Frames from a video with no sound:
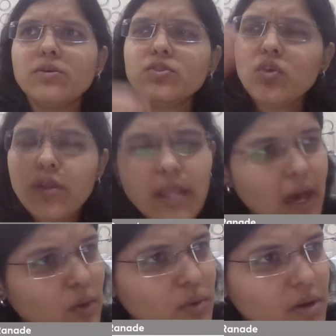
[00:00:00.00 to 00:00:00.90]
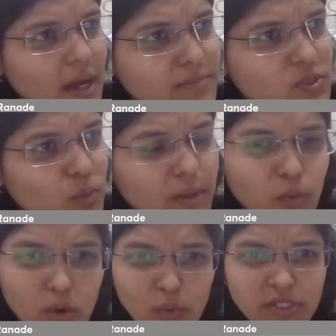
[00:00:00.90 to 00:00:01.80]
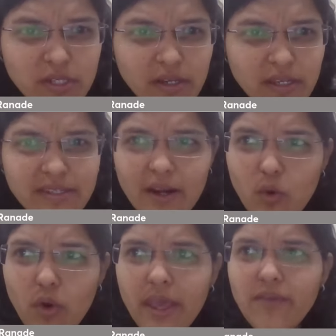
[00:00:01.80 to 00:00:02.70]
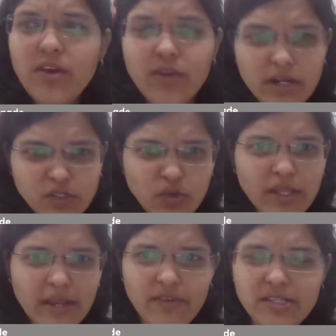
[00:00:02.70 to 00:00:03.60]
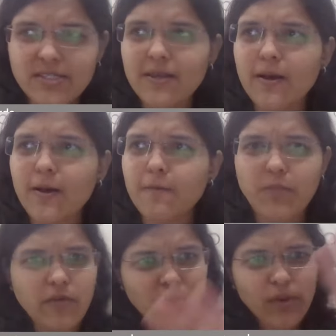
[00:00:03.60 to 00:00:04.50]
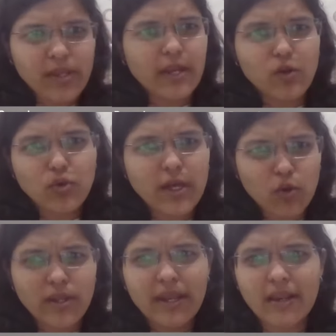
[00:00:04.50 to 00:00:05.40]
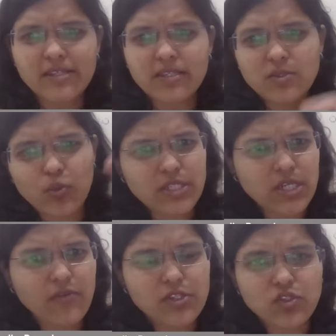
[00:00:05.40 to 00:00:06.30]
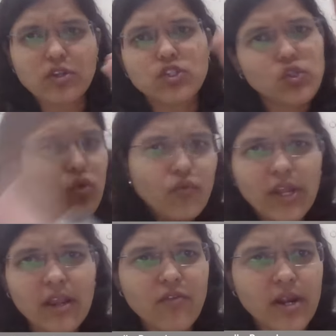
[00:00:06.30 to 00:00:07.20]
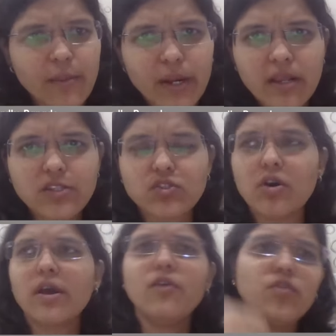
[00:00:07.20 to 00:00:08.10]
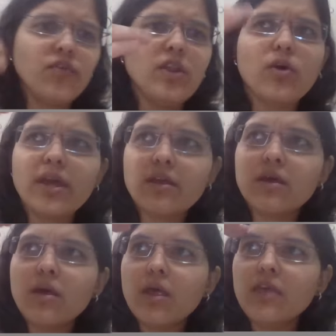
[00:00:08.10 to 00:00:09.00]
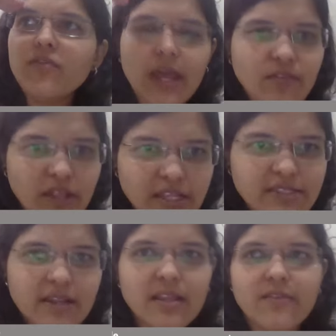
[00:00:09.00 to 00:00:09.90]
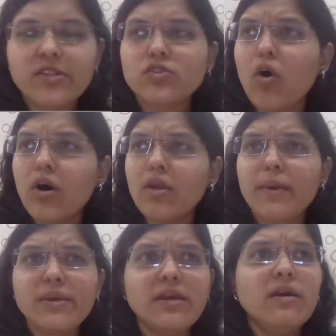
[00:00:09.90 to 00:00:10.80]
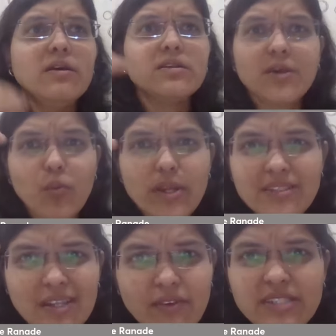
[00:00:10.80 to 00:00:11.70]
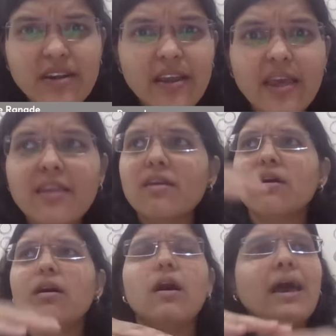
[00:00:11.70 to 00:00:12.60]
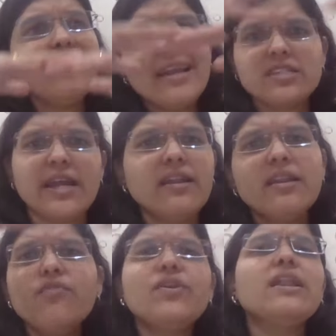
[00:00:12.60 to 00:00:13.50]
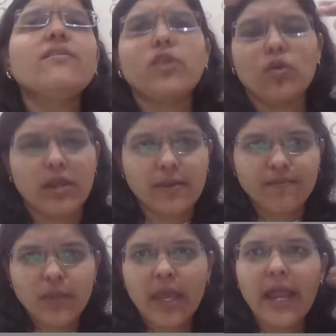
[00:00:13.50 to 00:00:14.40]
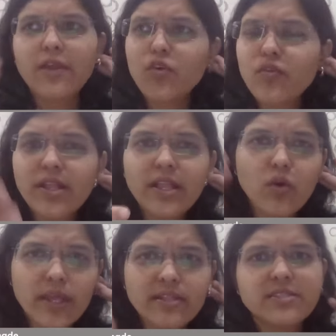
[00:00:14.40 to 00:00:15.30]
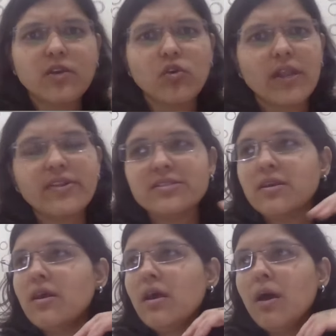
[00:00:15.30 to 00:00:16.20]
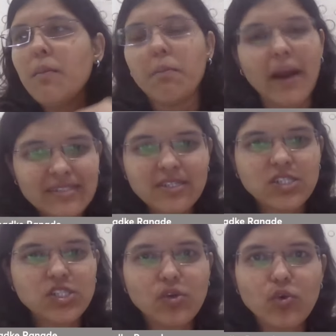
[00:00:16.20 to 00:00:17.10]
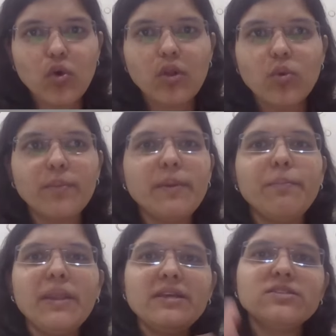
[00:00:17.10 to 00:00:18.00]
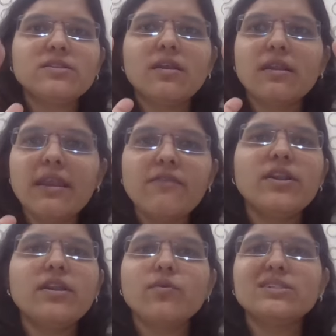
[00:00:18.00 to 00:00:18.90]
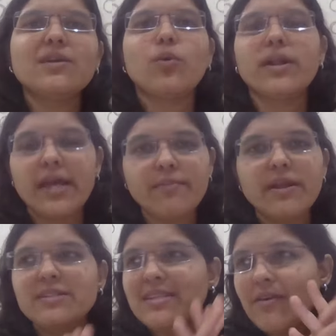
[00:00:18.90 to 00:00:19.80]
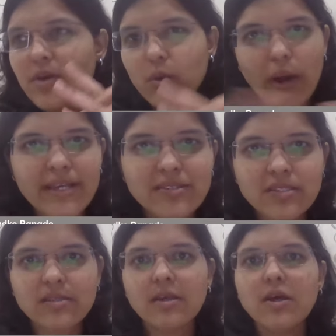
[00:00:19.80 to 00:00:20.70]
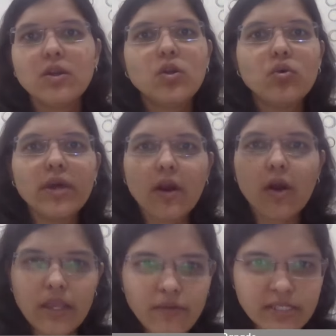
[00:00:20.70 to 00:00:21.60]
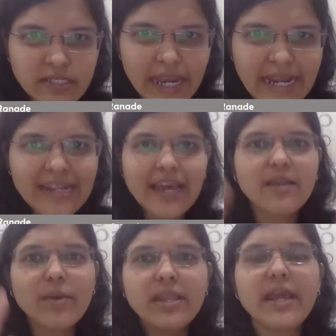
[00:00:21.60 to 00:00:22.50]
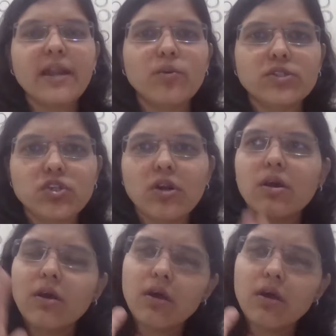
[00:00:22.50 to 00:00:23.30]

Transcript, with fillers: So now comes one more question is that, okay, we have understood the levels. Everyone can do their own analysis, whichever stocks you feel are fundamentally strong. If you feel, okay, even I feel these are the levels, or maybe someone is invested in an index at a Nifty level only. And if you feel that, okay, these are good levels, my suggestion to you all would be, please never invest at one time. It's never wise to invest entire money at one shot.